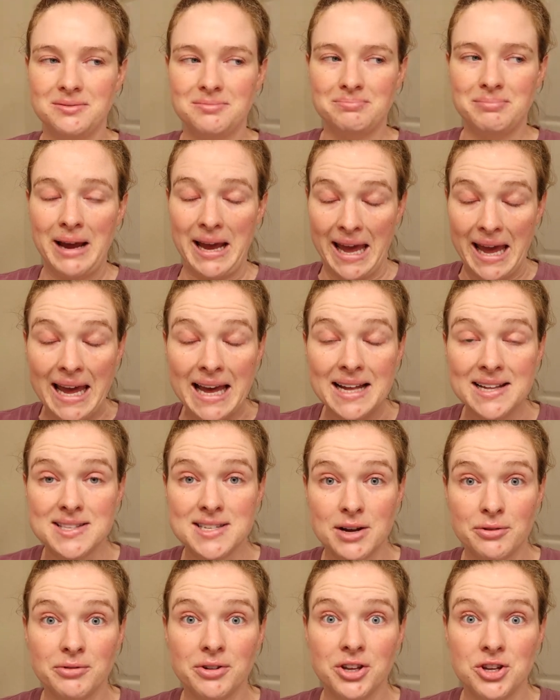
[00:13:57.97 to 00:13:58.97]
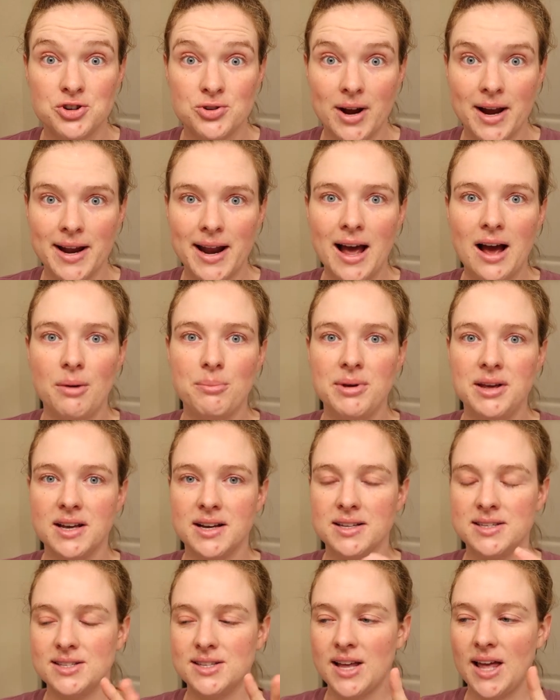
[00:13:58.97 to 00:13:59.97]
my hands get really dried out
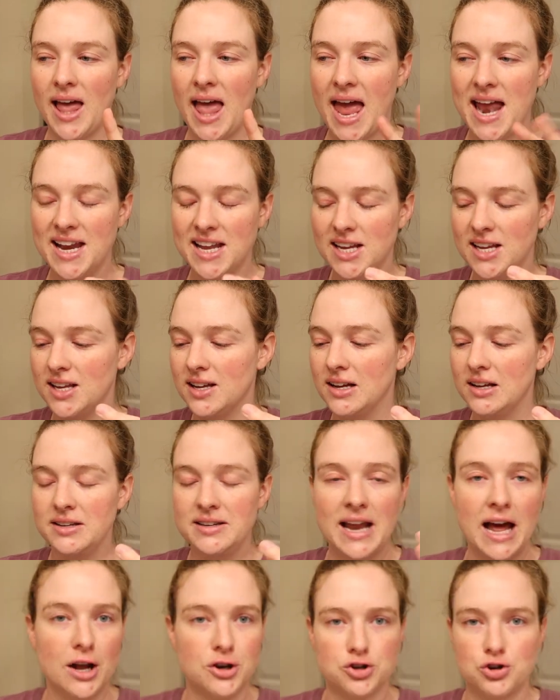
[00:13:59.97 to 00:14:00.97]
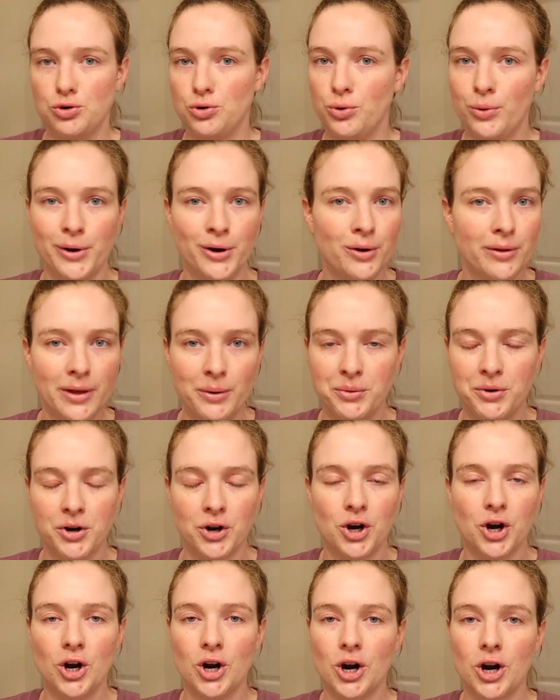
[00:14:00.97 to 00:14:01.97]
because any natural oil that would
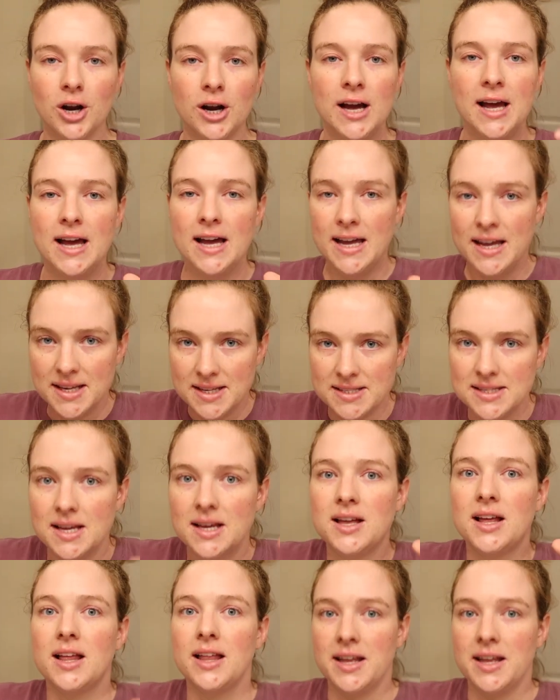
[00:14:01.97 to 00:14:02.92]
occur is